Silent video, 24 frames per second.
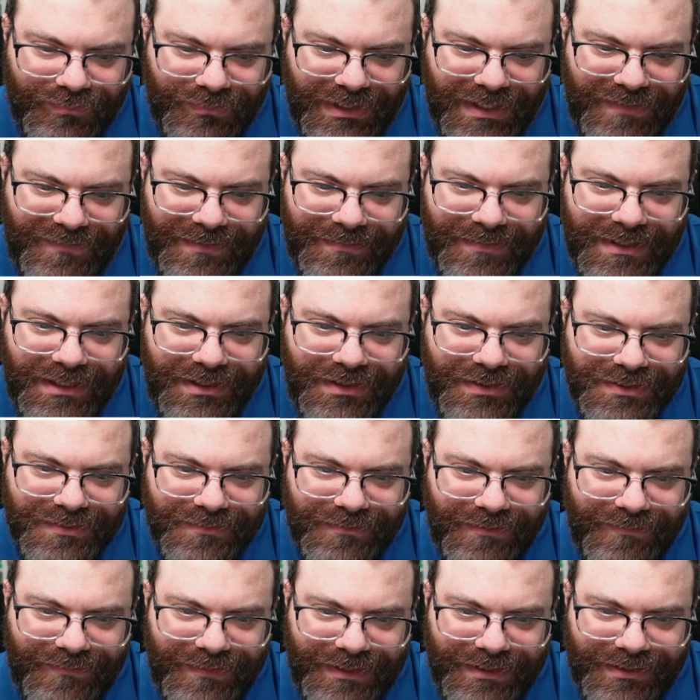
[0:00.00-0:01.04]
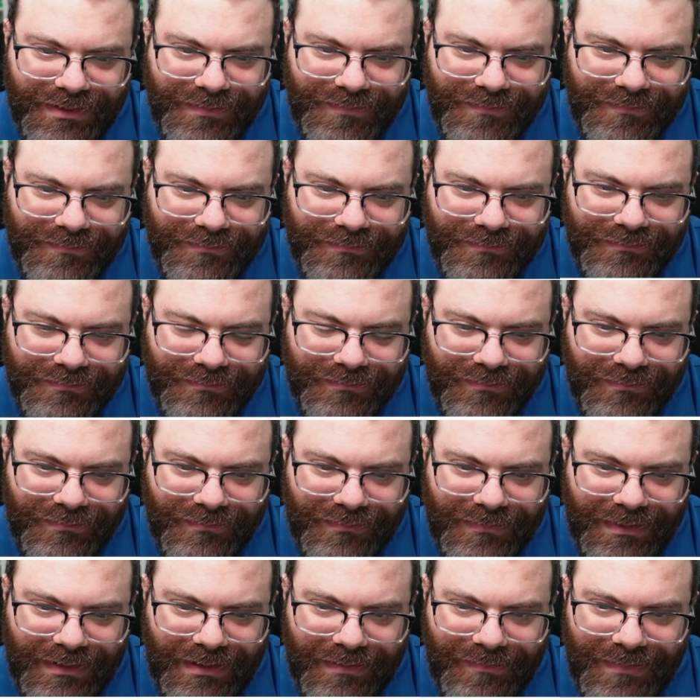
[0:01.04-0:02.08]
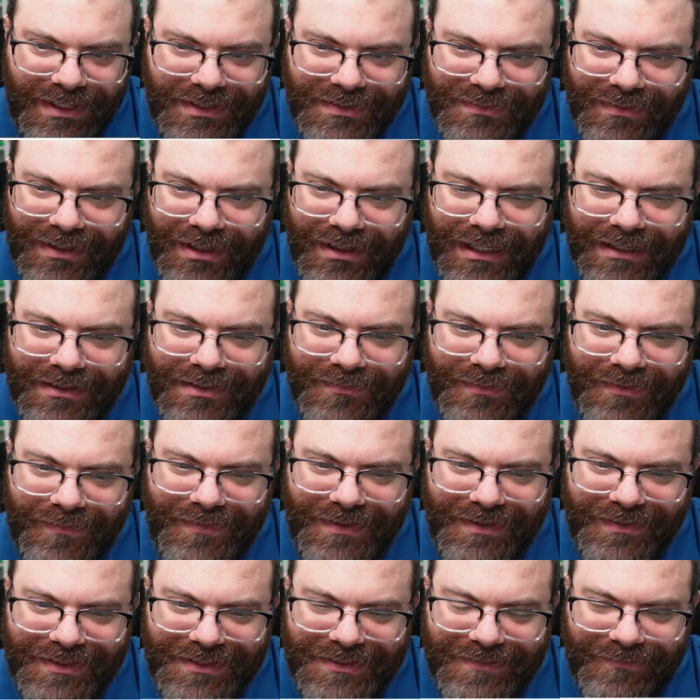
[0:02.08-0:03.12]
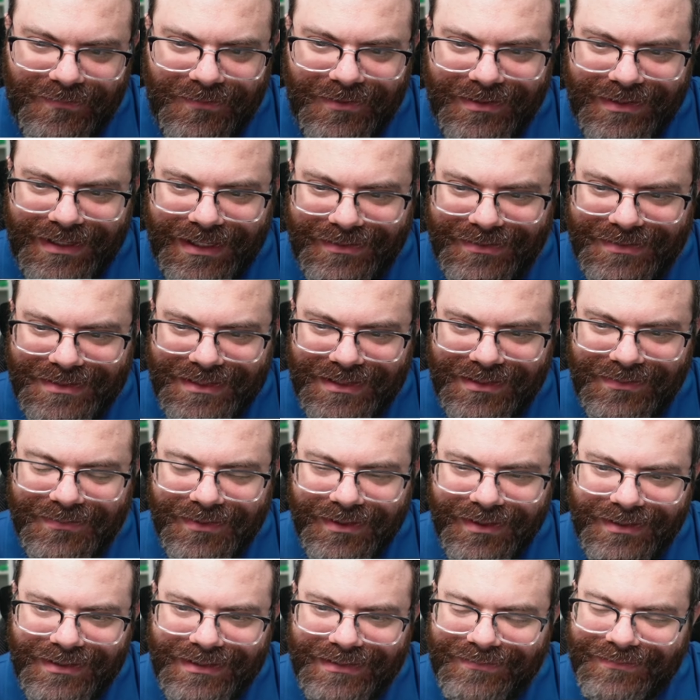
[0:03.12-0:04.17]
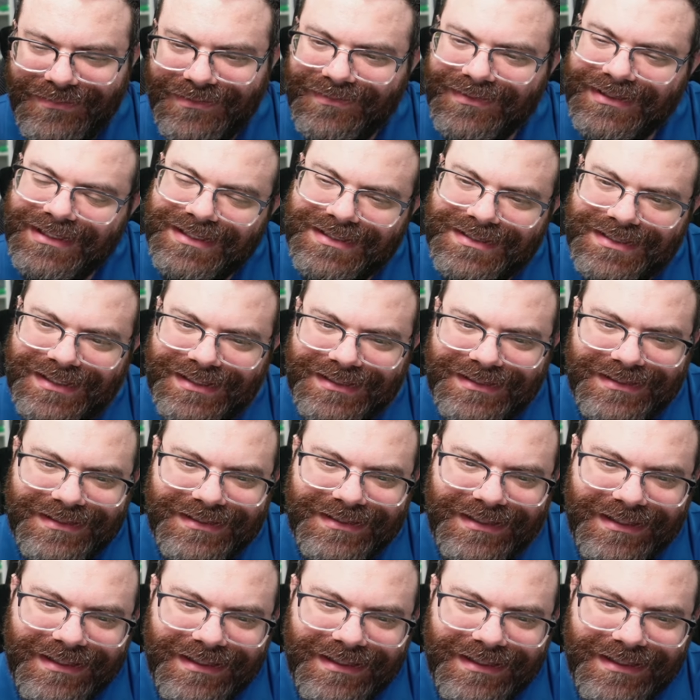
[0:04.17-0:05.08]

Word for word: If I'm going to use a reveal, I may as well. I could reveal this four letter C word. What is it?